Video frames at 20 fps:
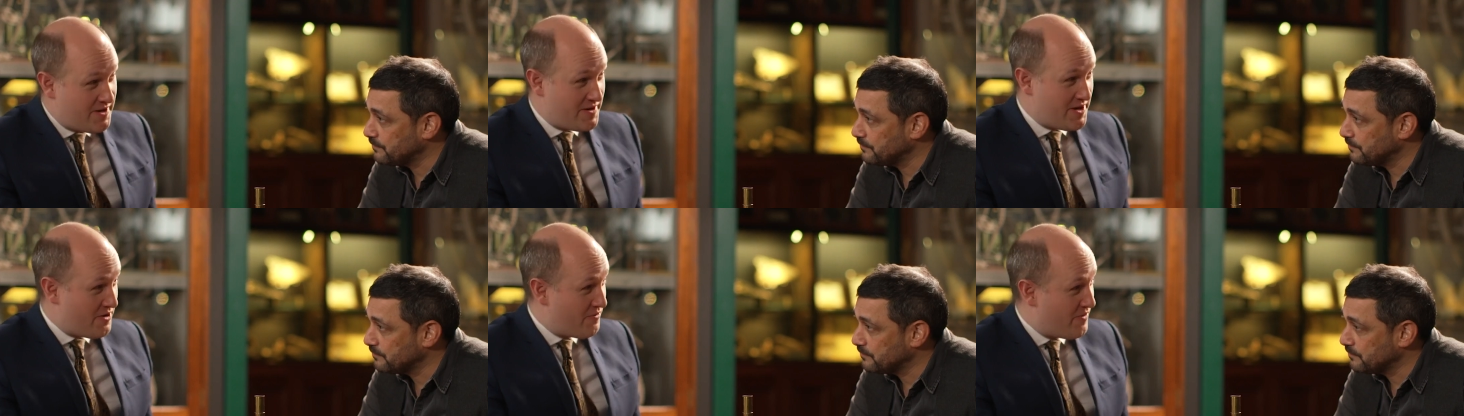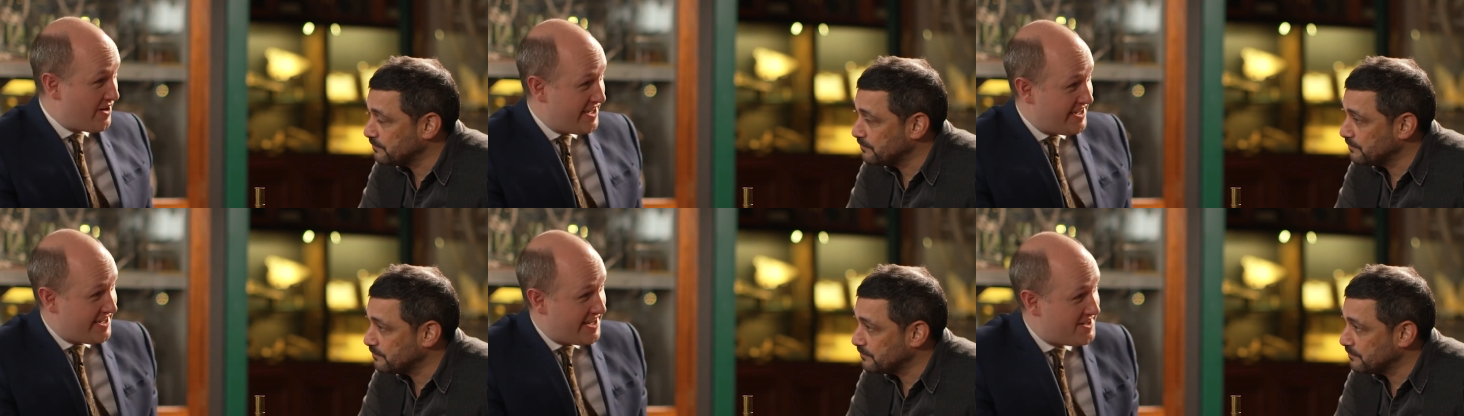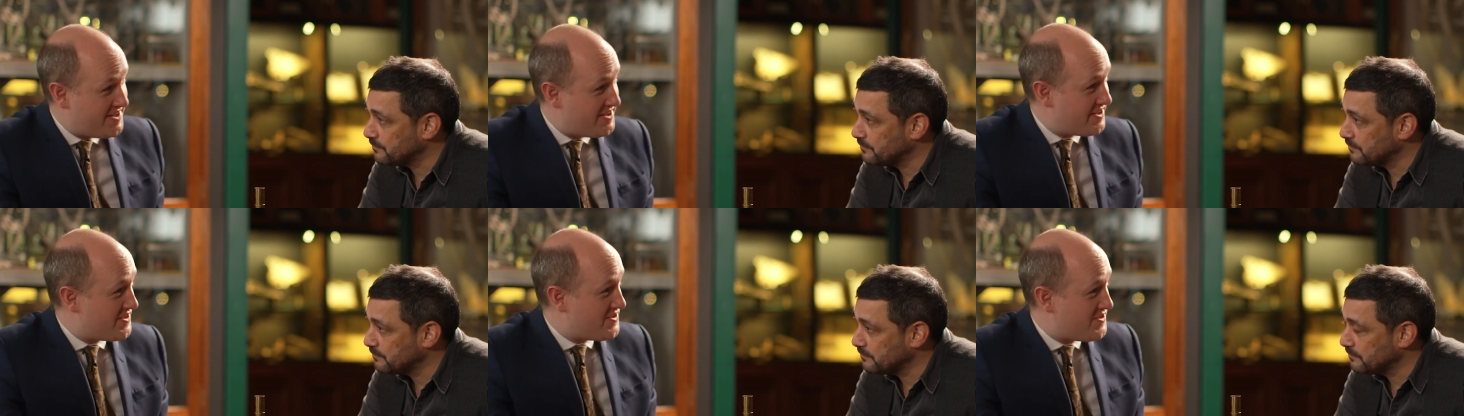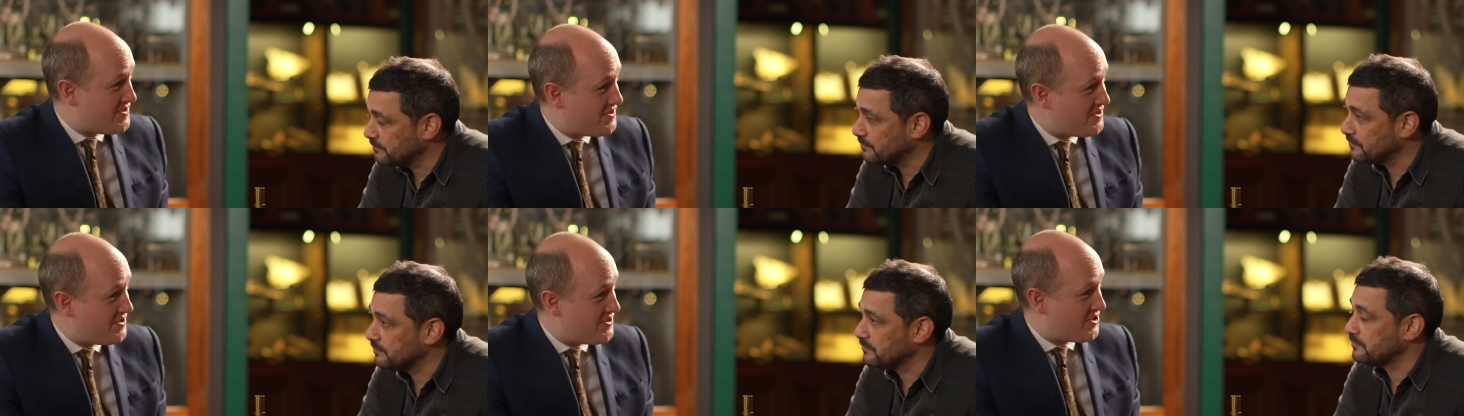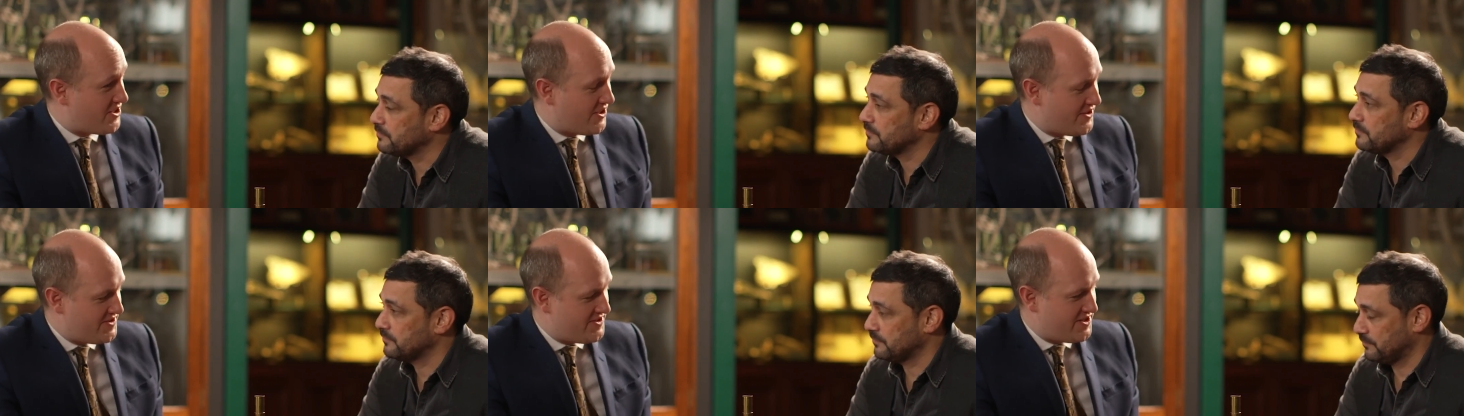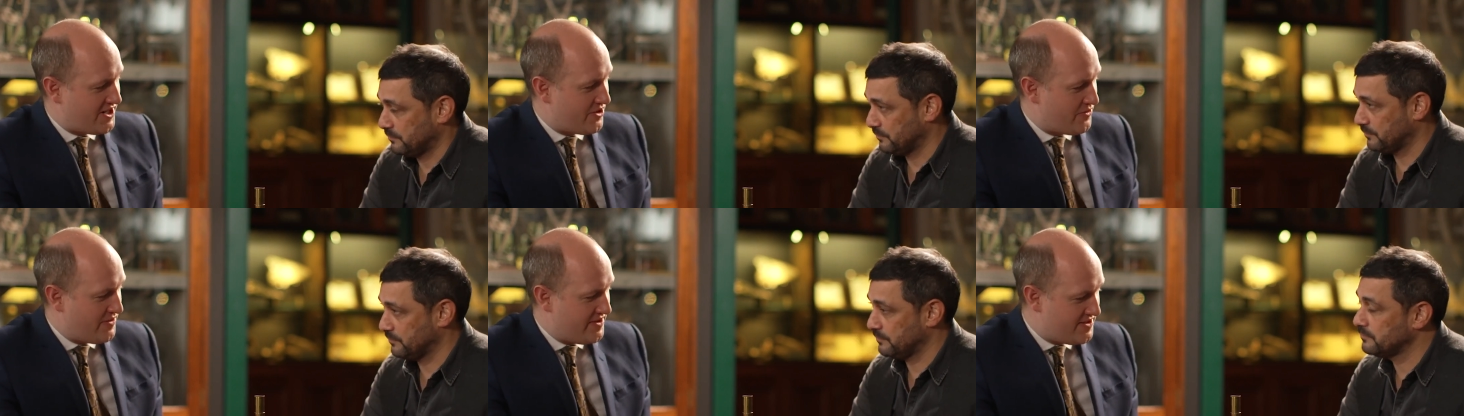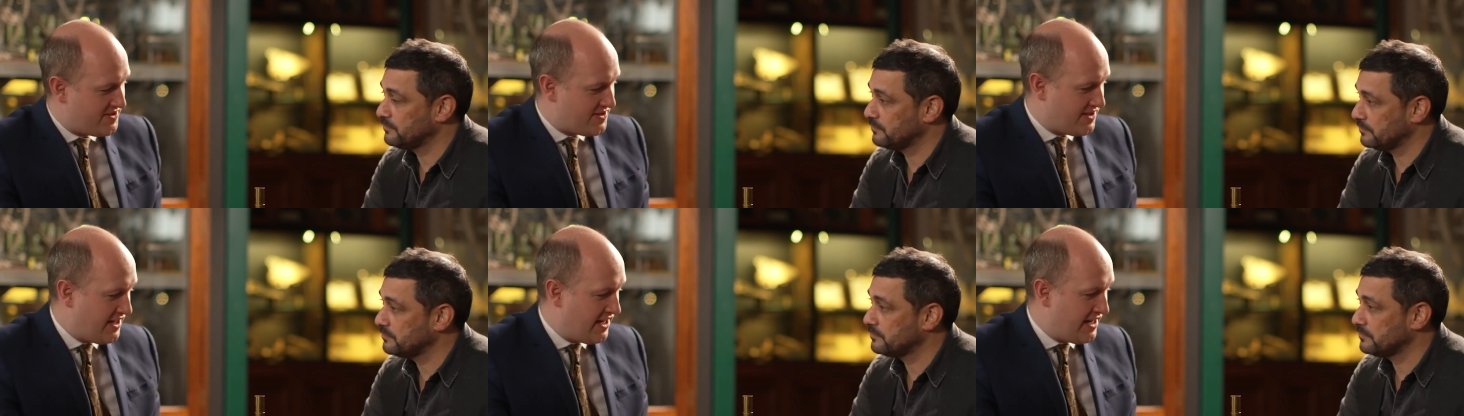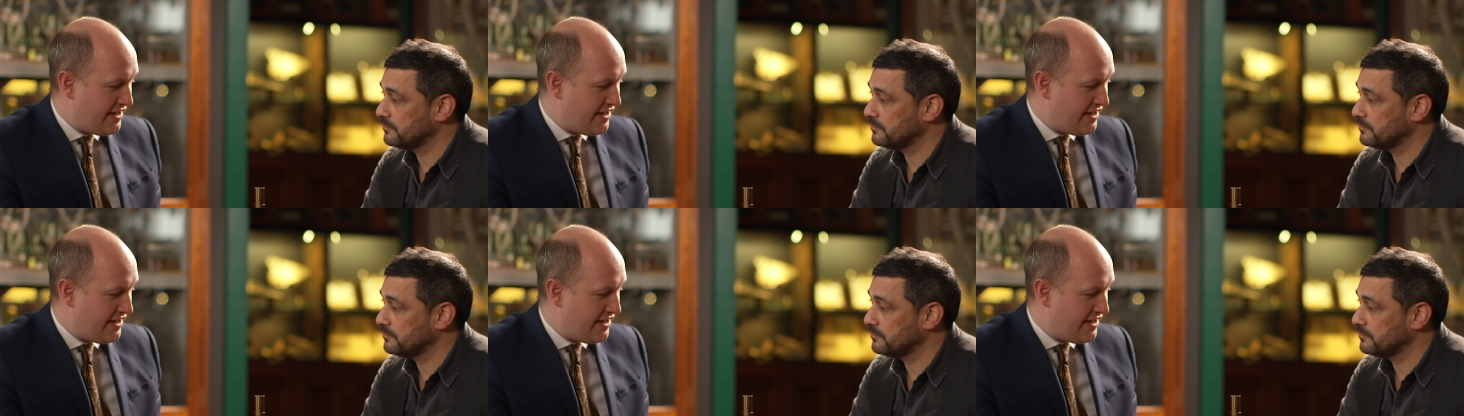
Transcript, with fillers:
Speaker 1: we don't know when it enters Charles Darwin's